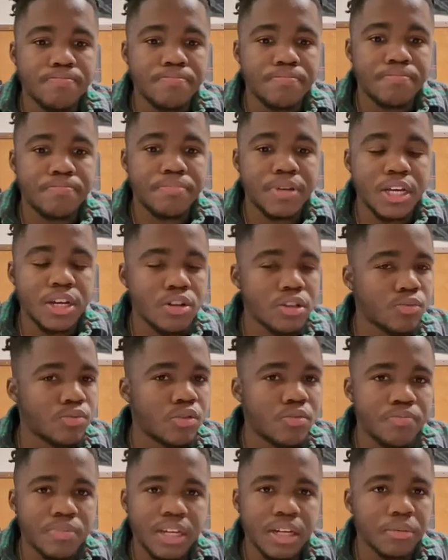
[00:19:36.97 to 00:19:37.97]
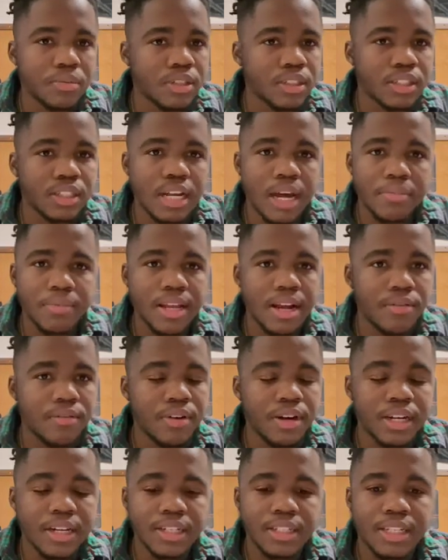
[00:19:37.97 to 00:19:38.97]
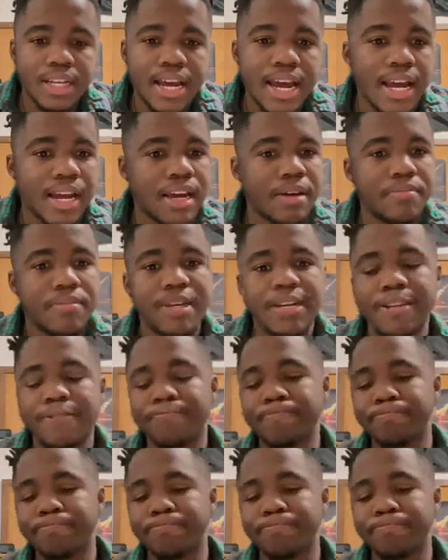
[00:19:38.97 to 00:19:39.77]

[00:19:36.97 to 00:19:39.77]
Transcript: Bills won't be able to stop that running attack. I mean,